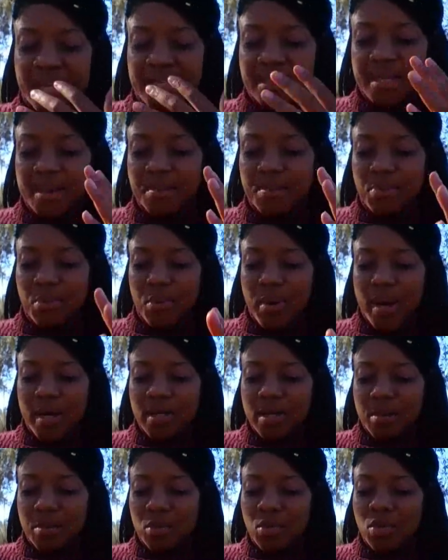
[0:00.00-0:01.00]
is
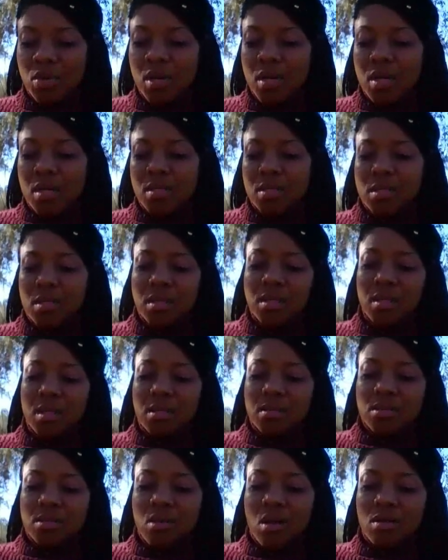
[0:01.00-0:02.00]
impregnable to the
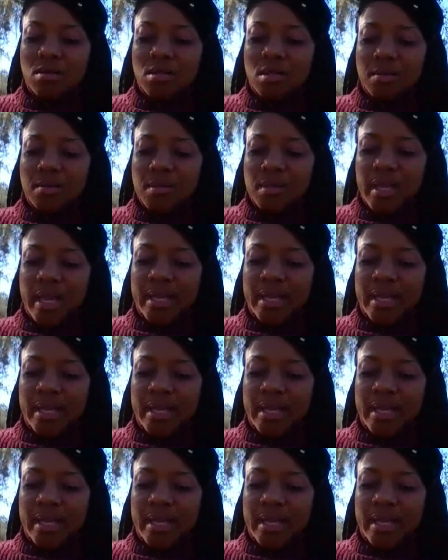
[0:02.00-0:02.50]
assaults of